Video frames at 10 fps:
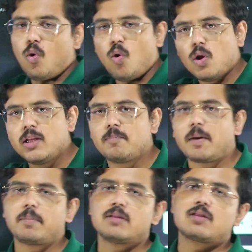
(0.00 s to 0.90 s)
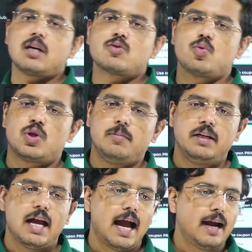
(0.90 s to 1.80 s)
all the Prep Insta social
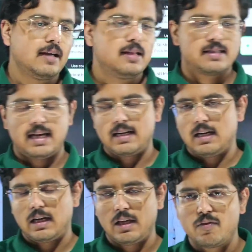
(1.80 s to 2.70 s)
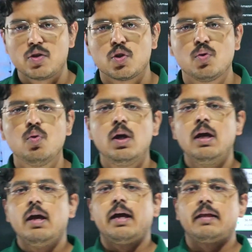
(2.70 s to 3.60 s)
media handles that are given to you
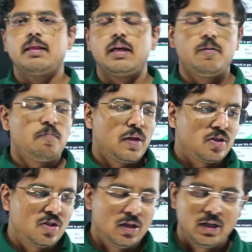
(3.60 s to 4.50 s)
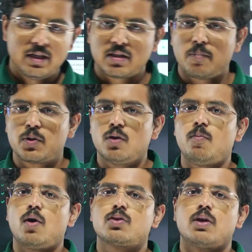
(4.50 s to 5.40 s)
in the description
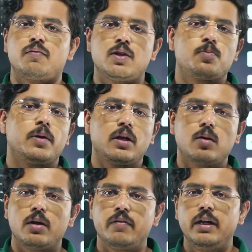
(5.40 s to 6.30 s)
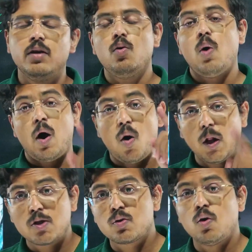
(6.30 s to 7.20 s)
box of this particular video.
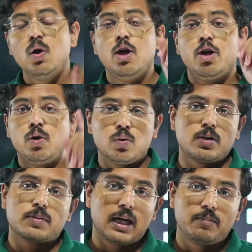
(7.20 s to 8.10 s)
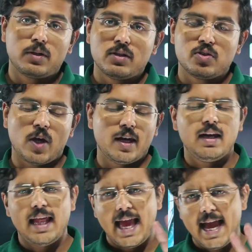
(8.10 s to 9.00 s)
Also, do subscribe to this channel,
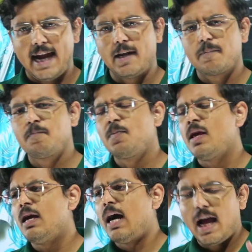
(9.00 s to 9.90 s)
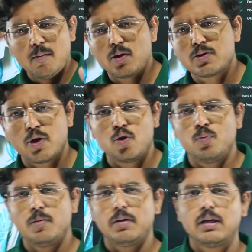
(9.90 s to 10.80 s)
and I'm also a
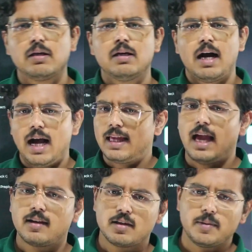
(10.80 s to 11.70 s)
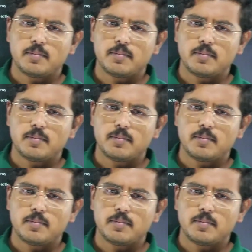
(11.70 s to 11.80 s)
human being. I can commit